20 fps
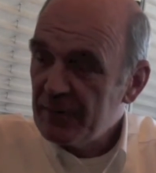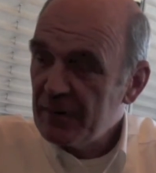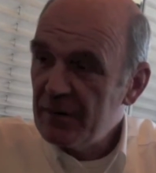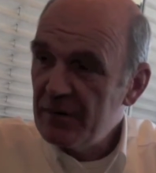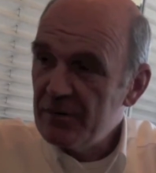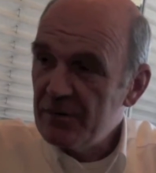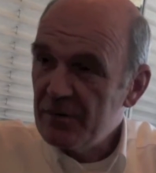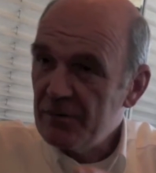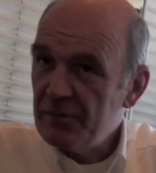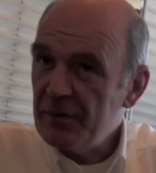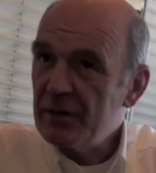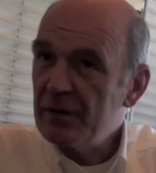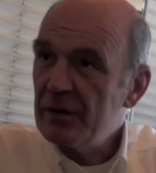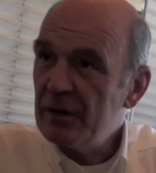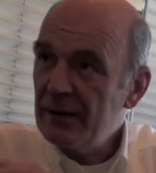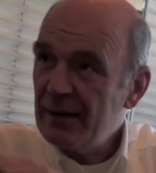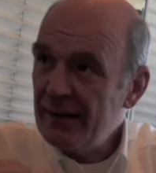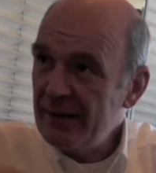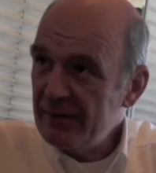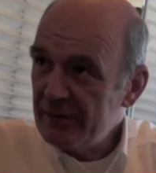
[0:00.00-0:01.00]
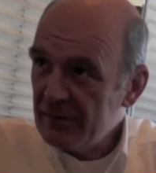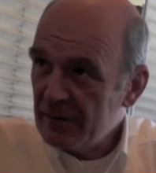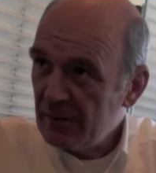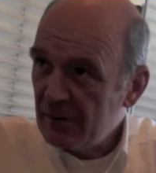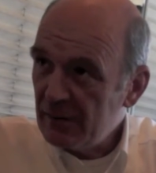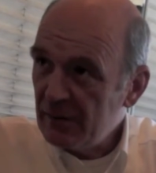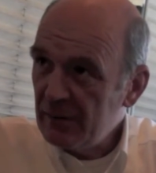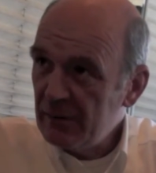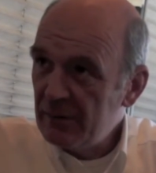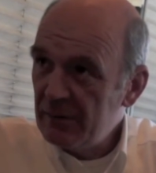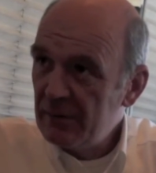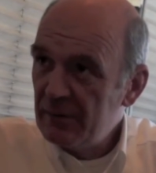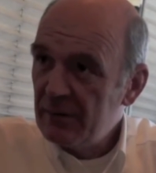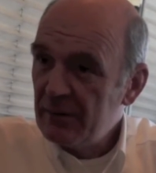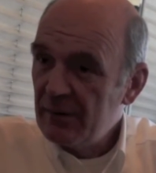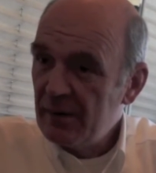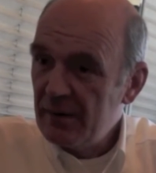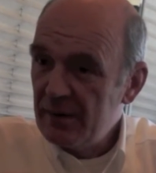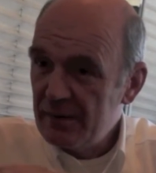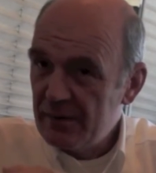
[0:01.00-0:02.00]
is a very light car,
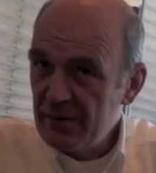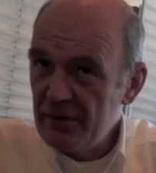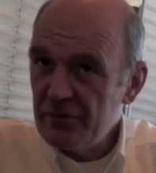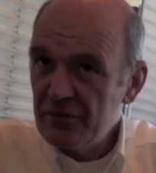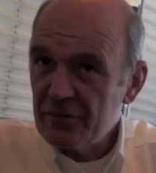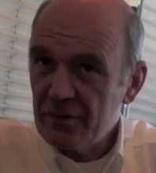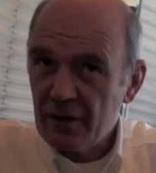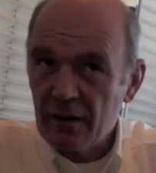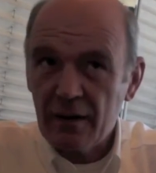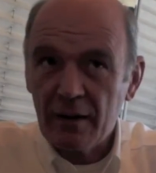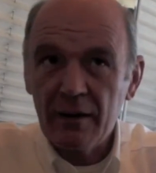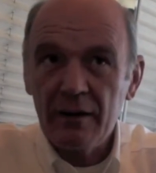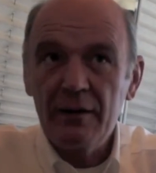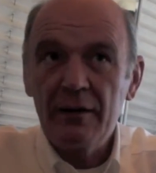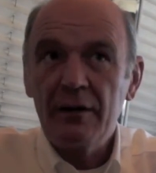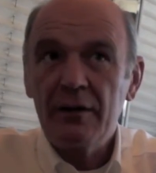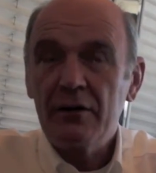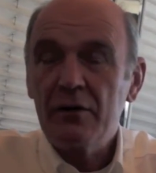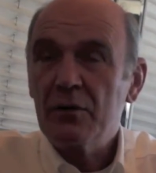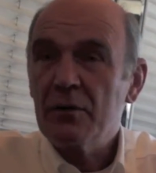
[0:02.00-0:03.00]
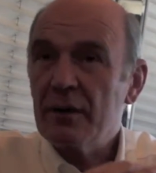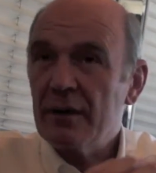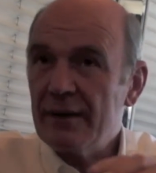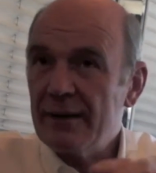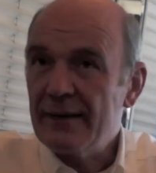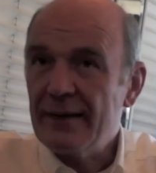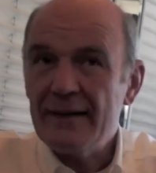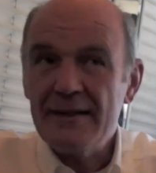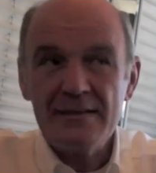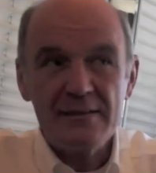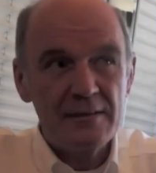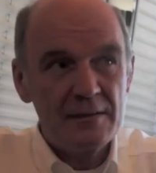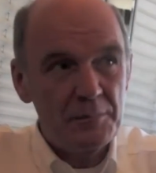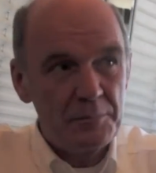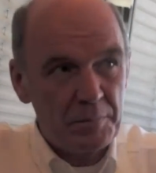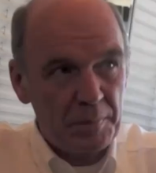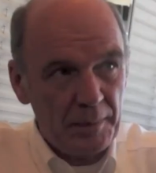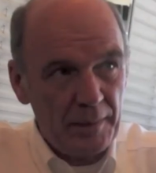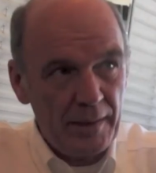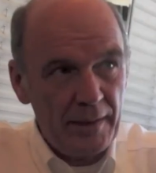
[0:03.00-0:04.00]
and this car you can nicely
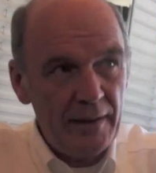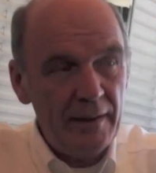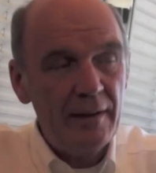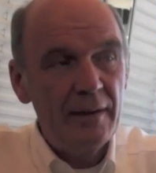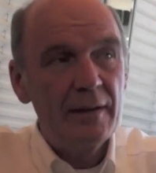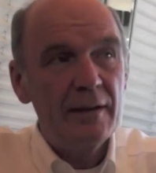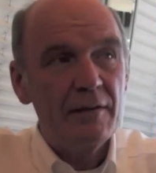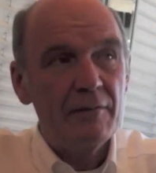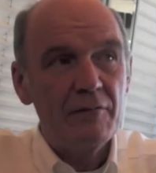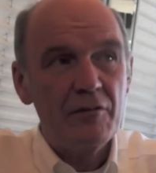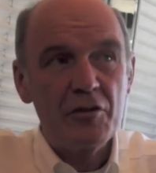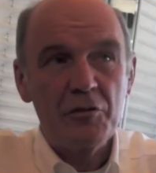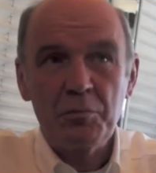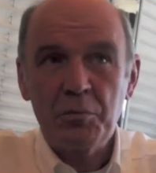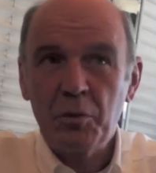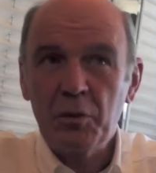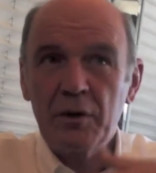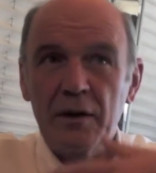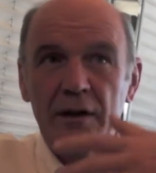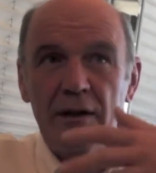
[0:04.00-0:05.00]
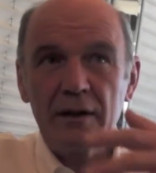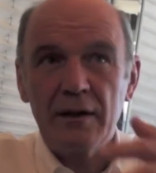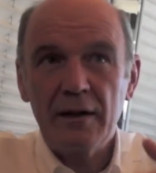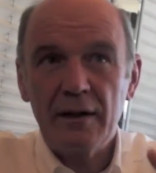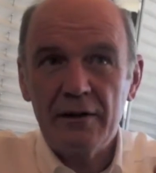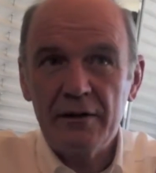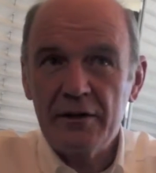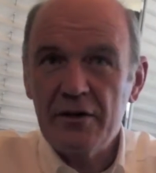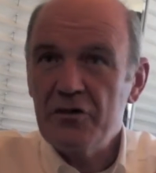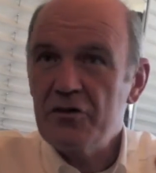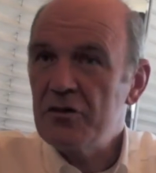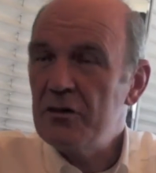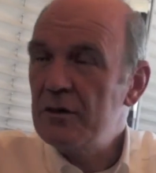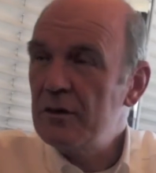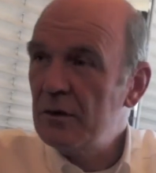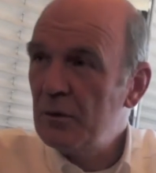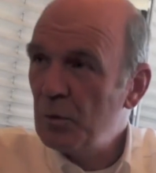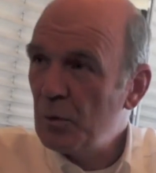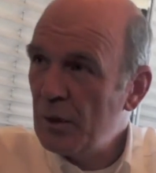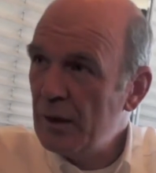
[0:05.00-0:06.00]
play with putting the
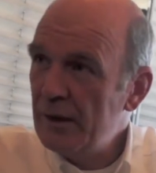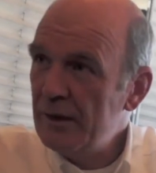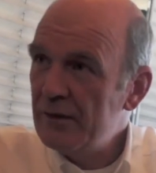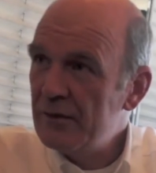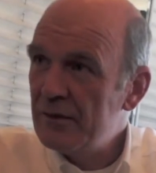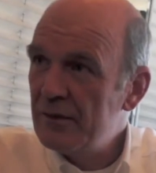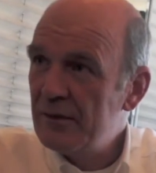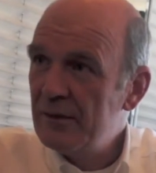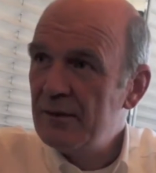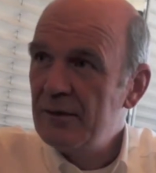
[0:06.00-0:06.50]
additional weight